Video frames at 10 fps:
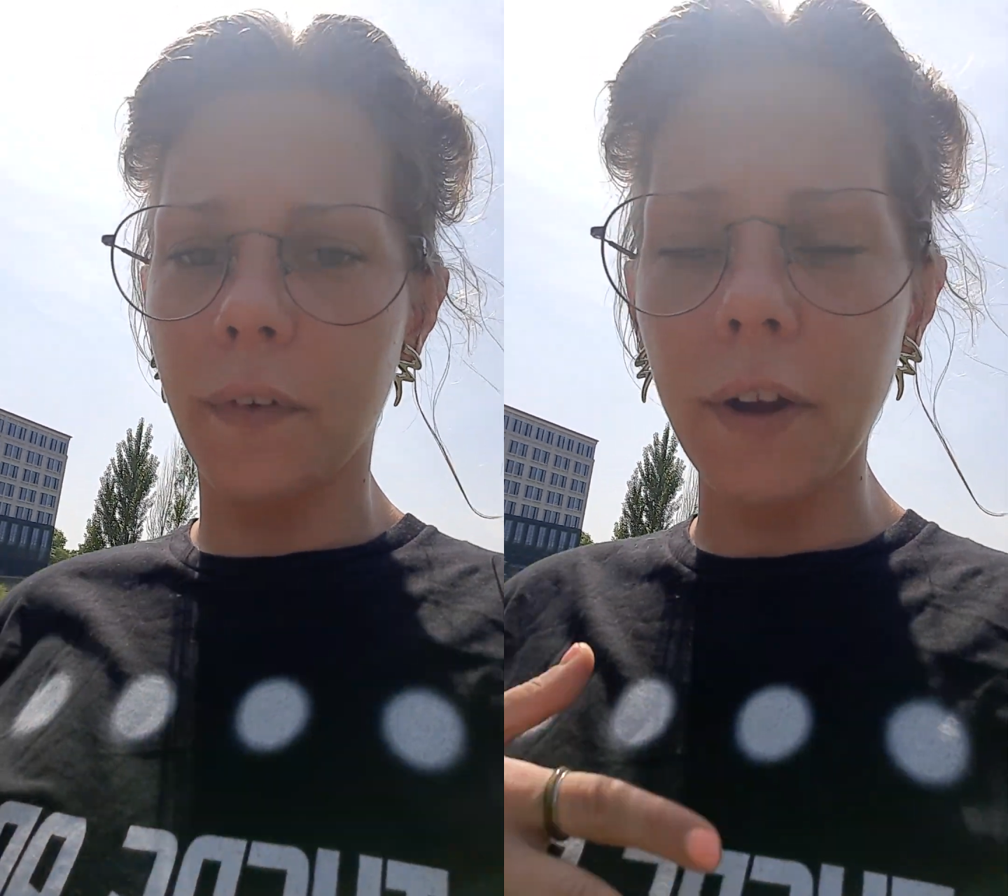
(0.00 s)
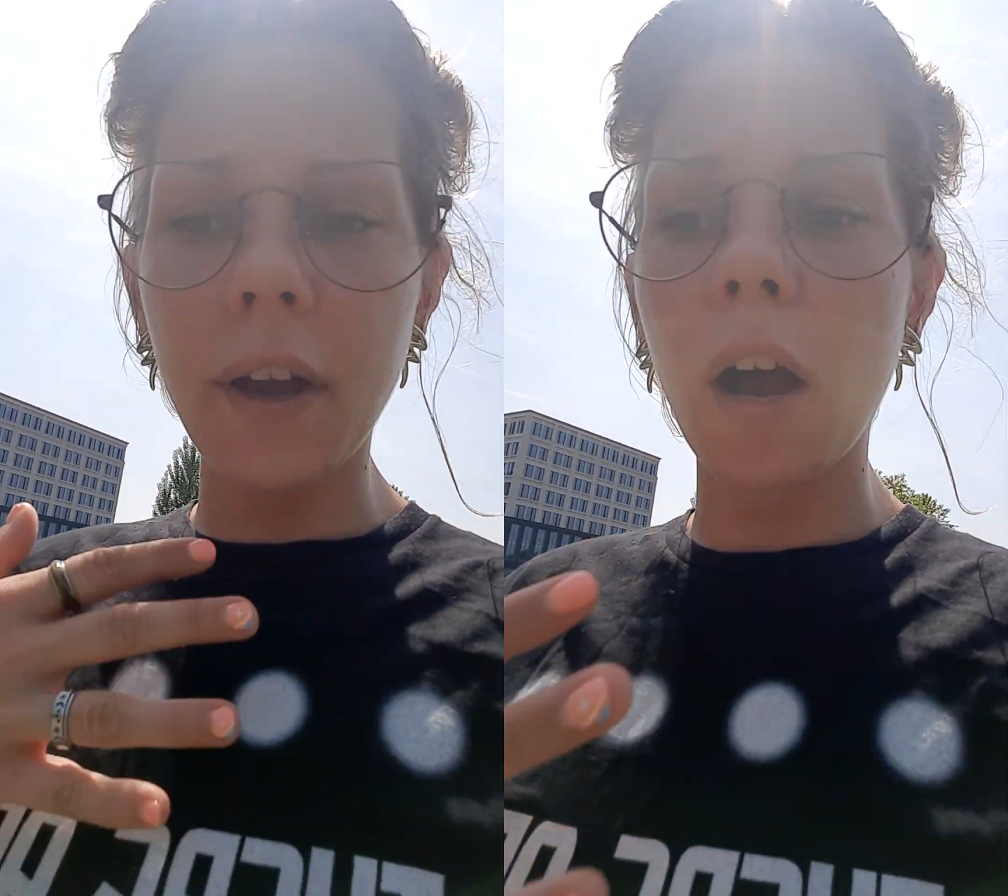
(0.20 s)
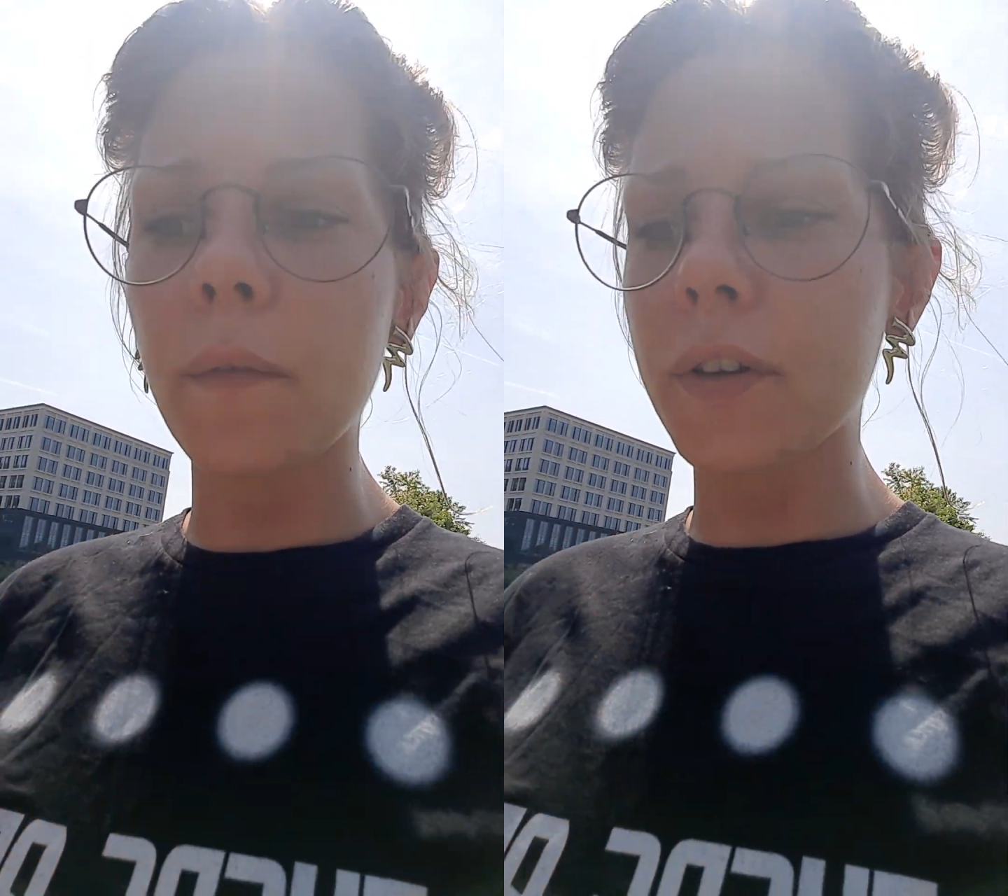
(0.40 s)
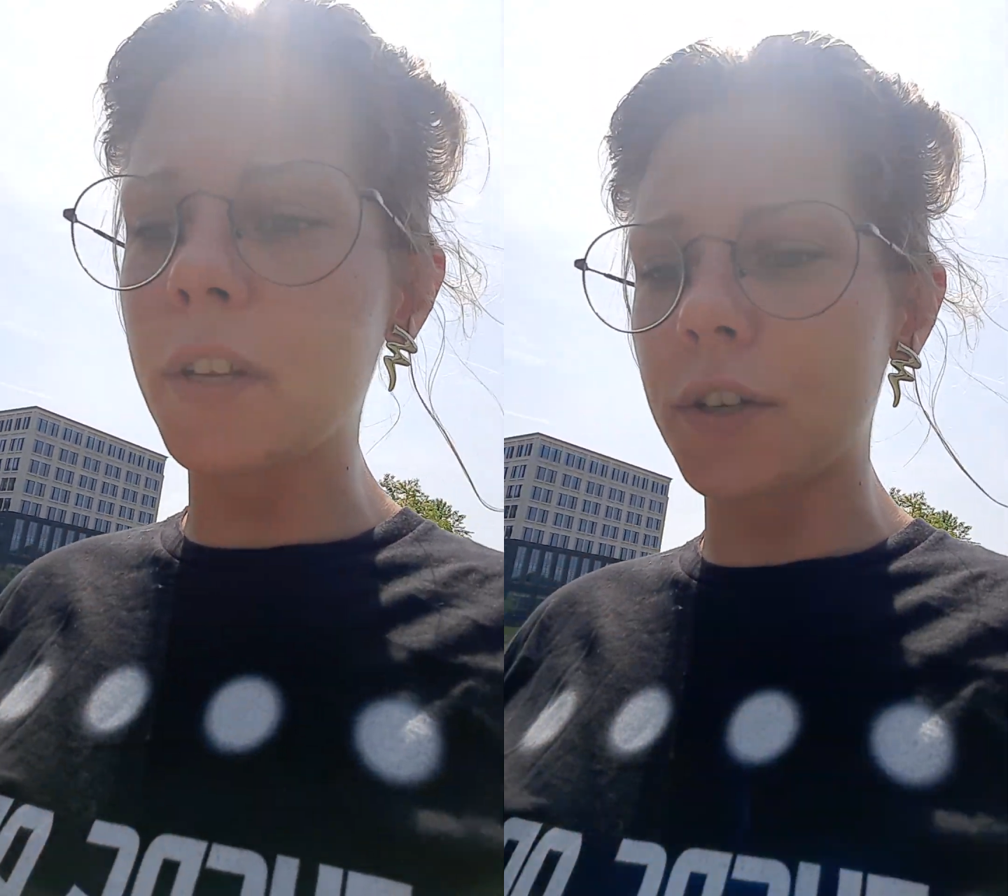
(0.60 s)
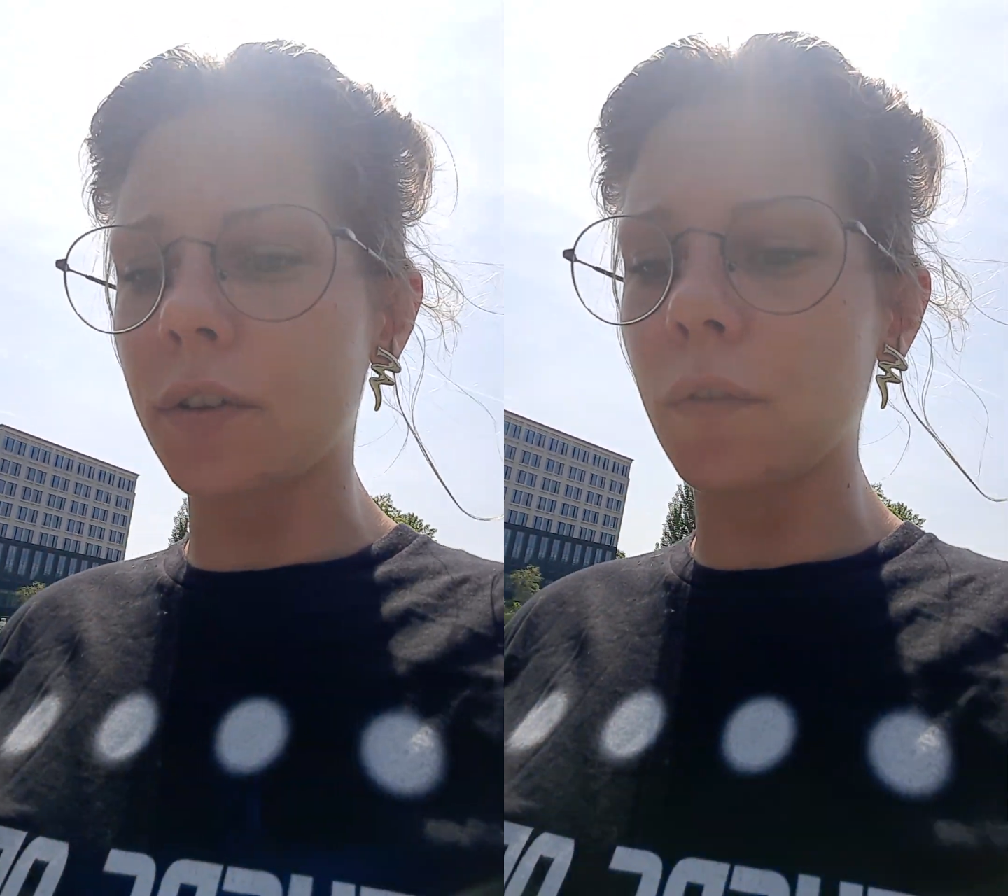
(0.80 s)
very
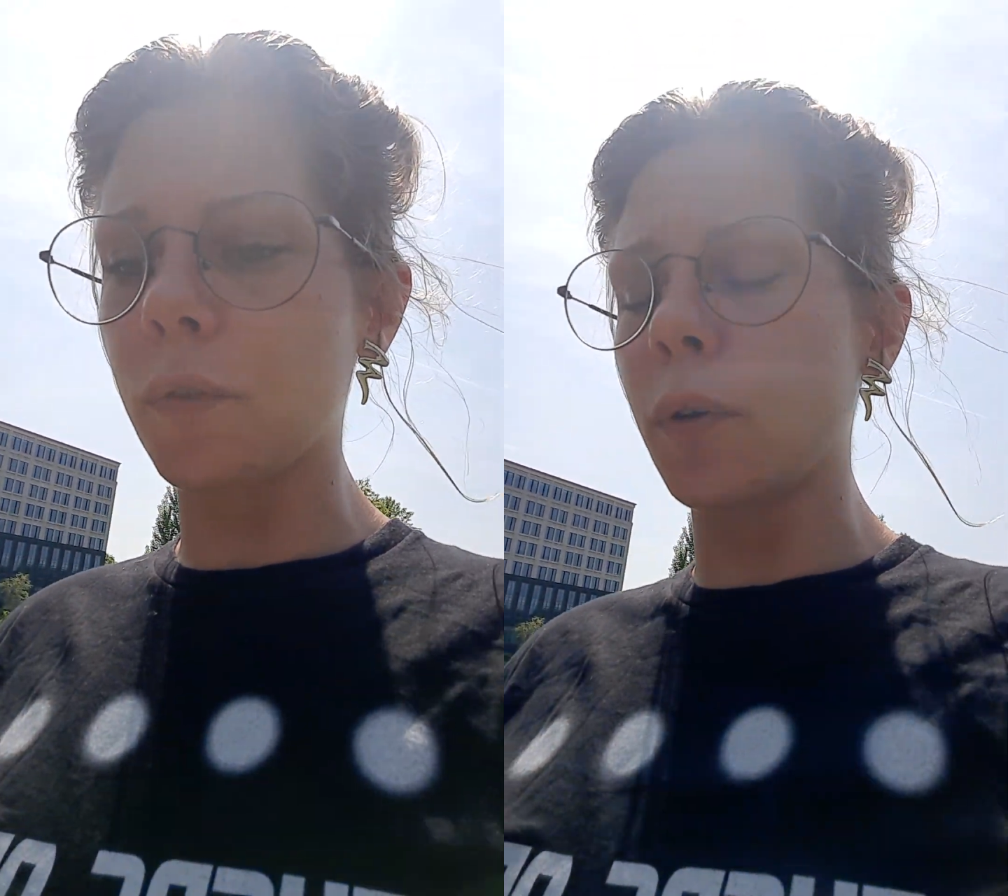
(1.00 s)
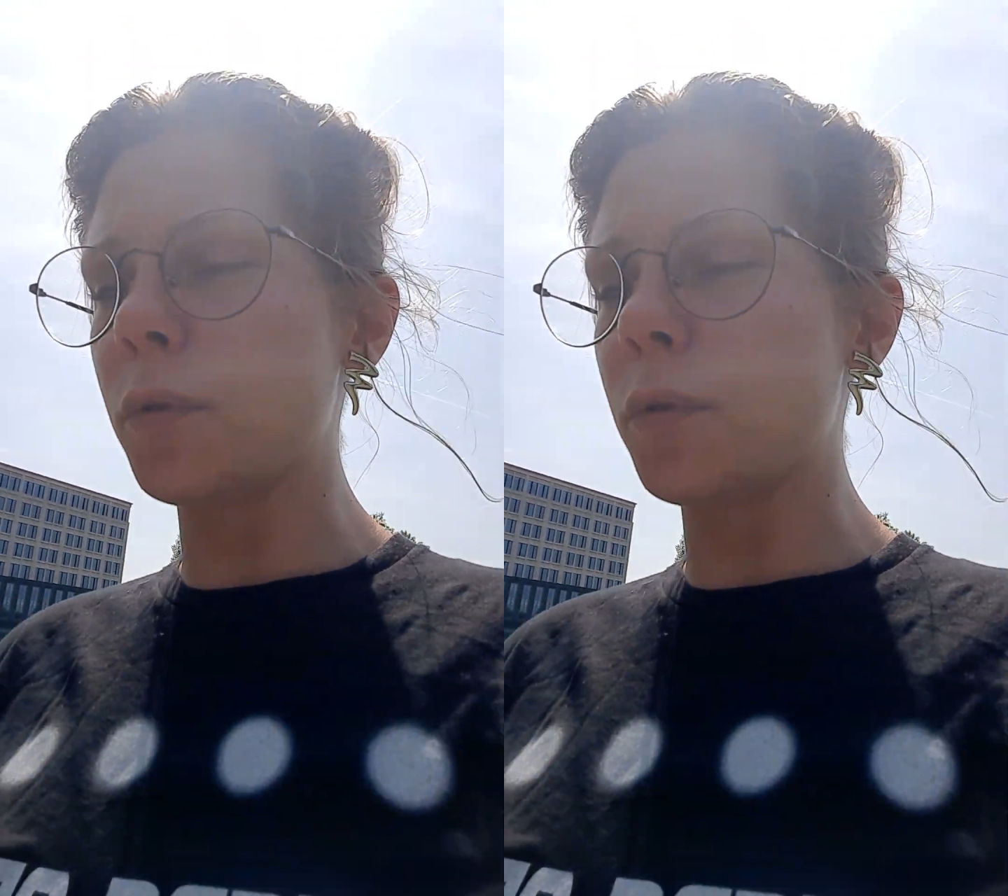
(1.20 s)
conversationally fluent,